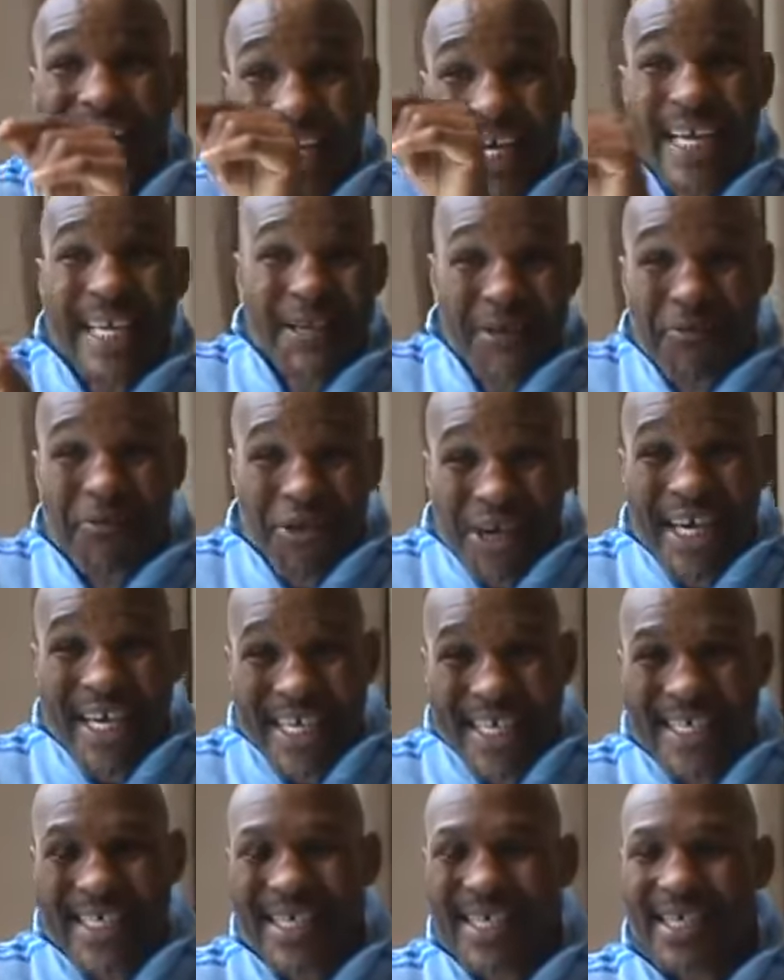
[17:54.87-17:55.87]
In the
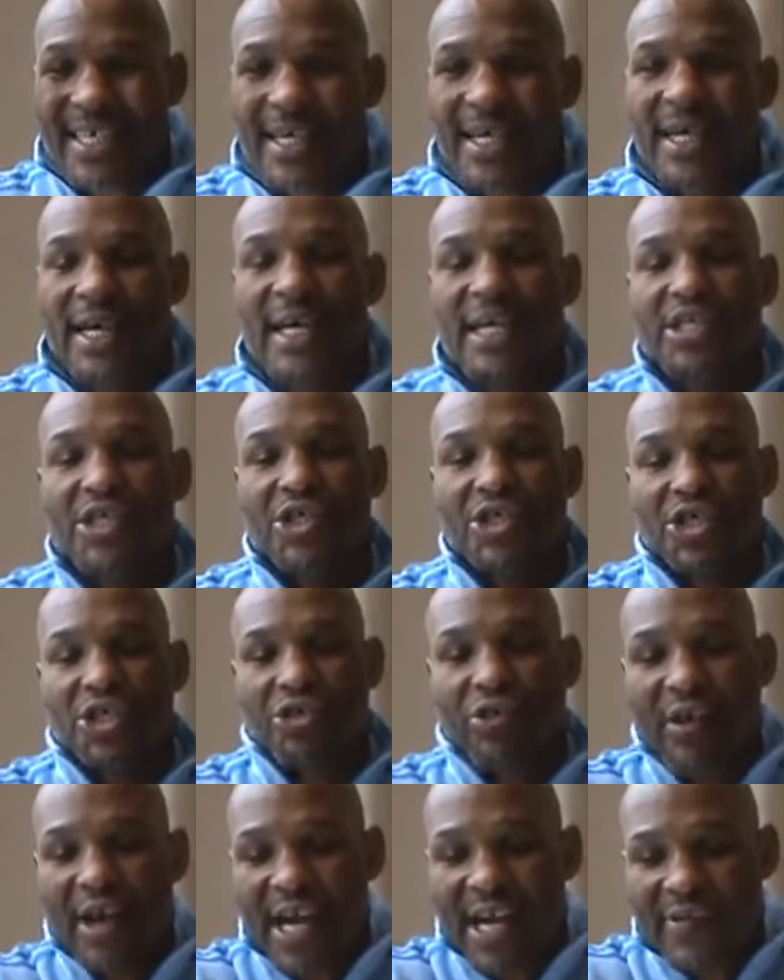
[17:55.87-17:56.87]
ring,
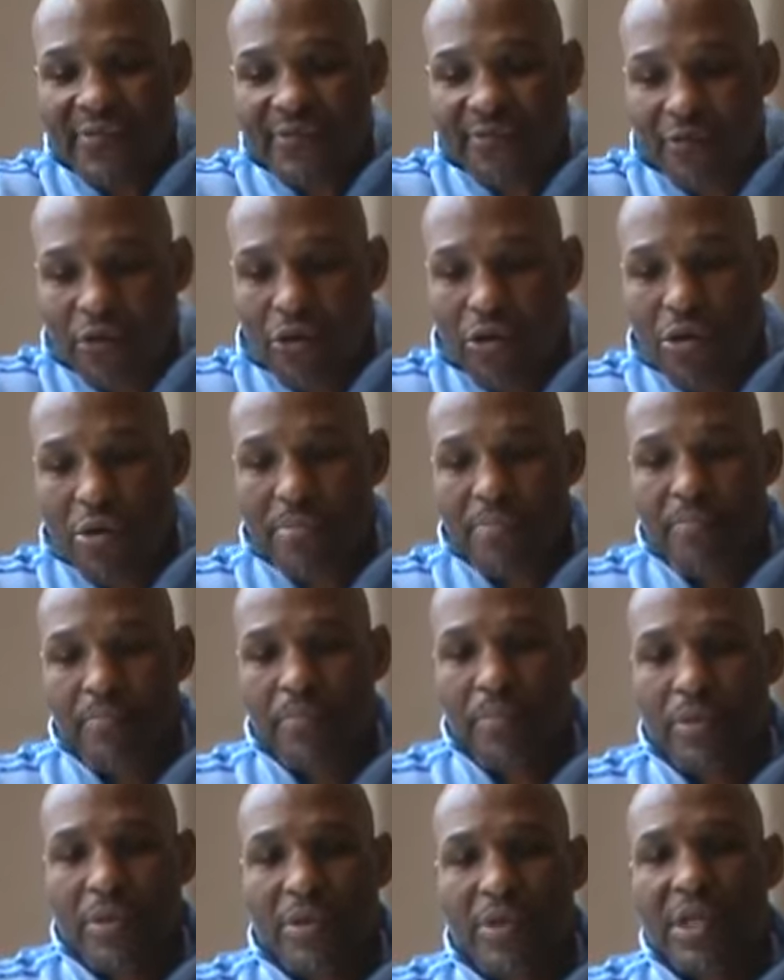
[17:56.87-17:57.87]
transform
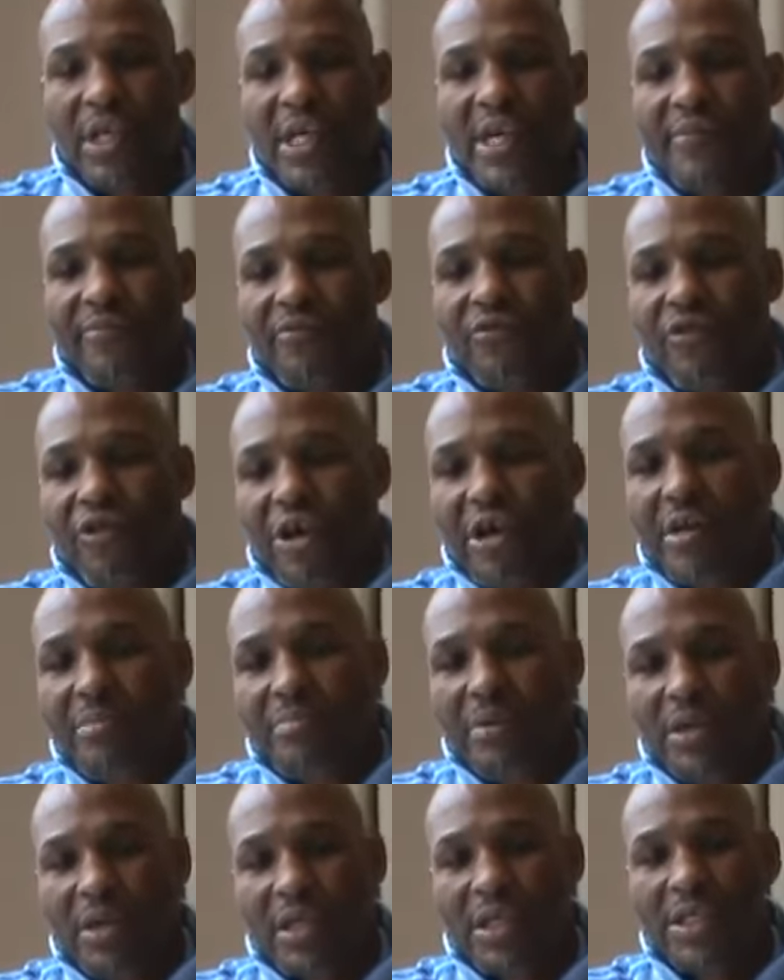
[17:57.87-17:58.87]
to give
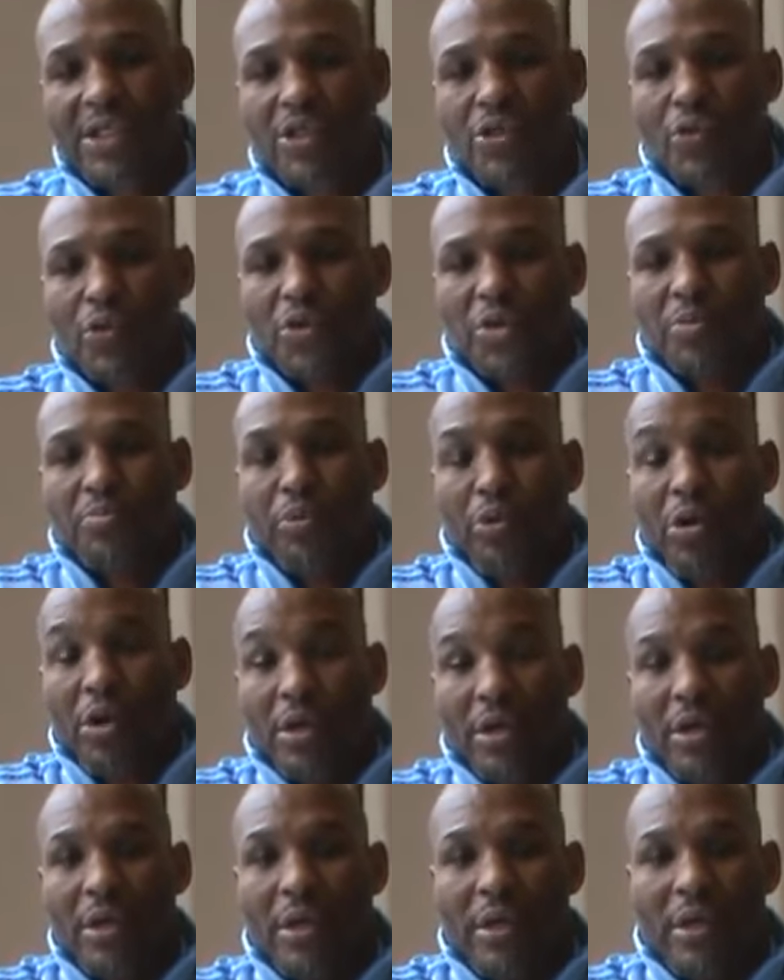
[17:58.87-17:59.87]
credibility to a
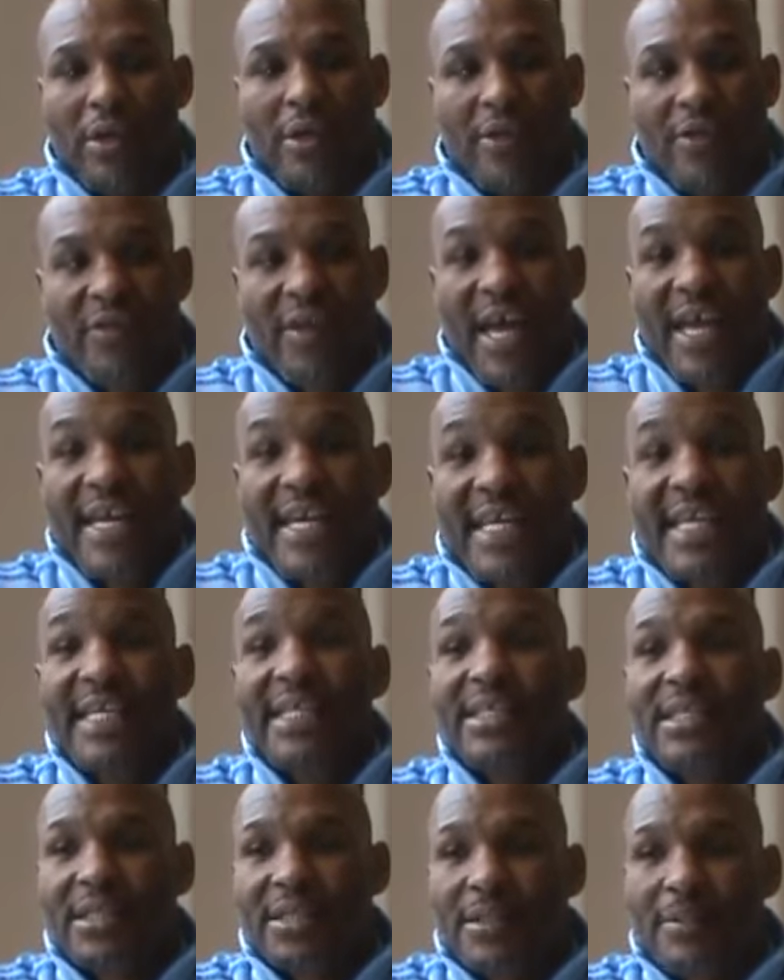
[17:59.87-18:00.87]
sport that
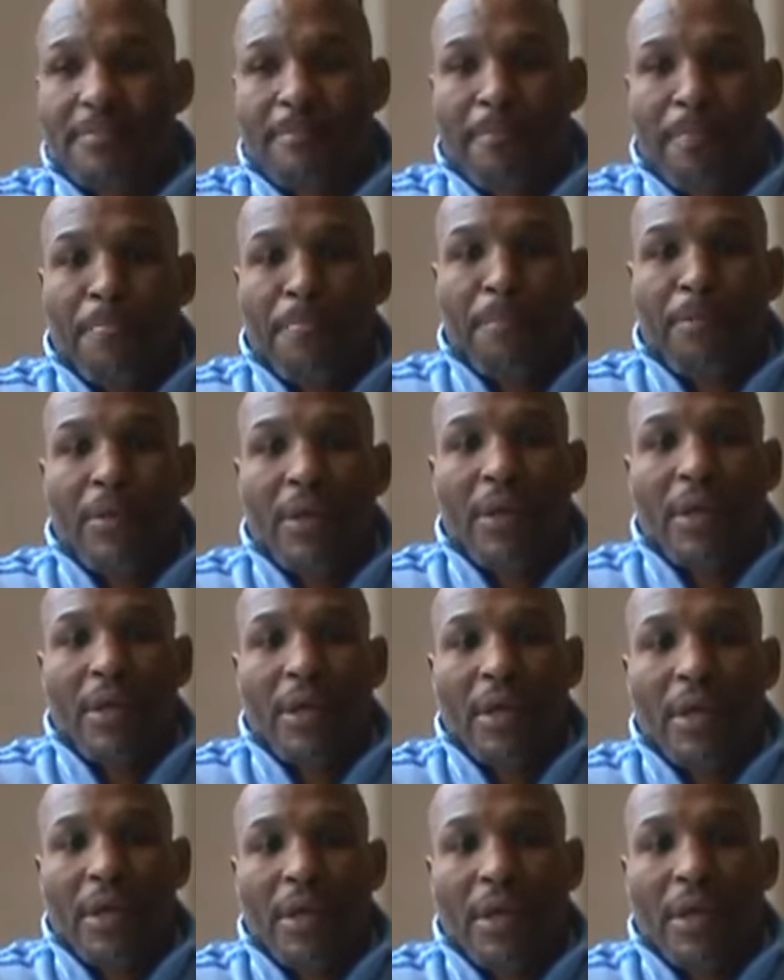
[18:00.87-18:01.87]
needs
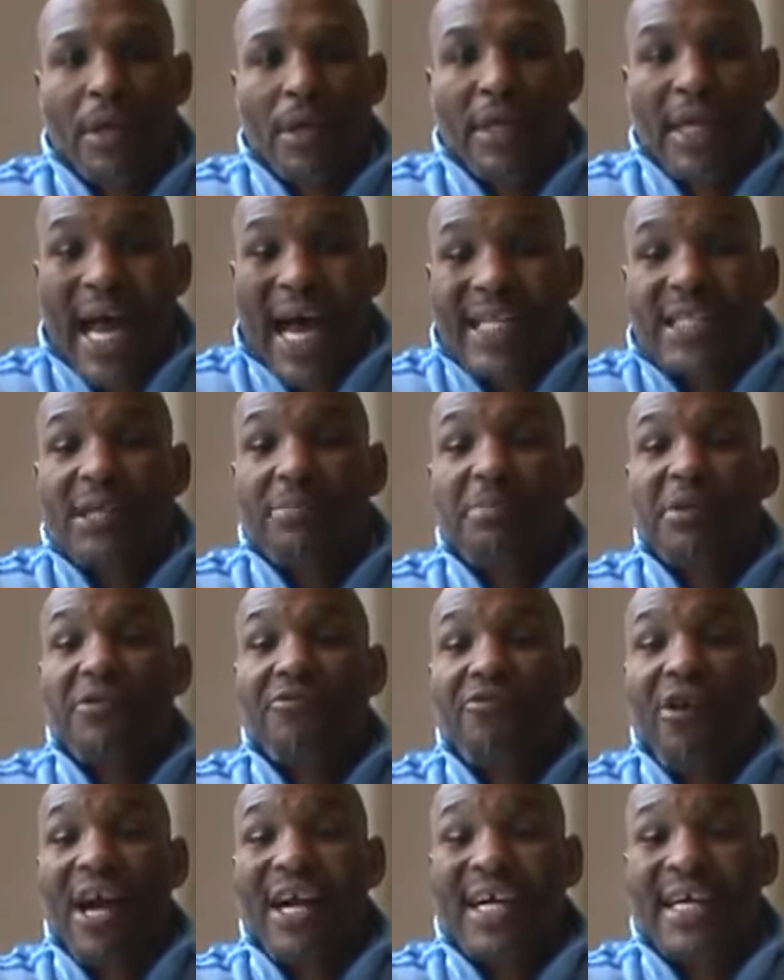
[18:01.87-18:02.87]
not to be
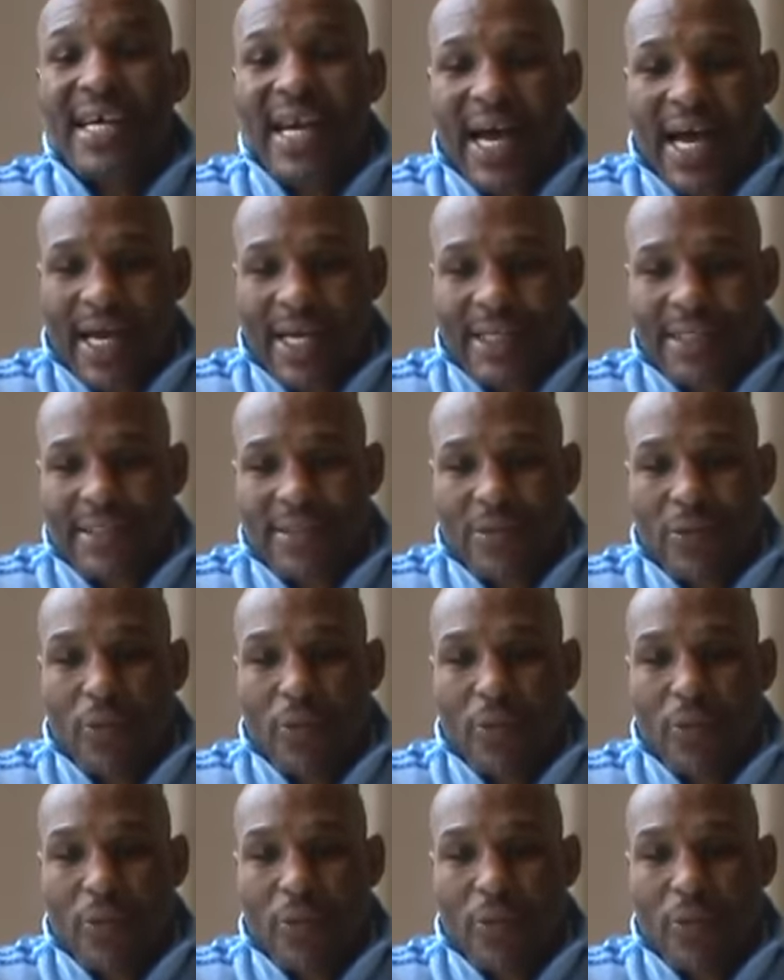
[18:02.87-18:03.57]
recognized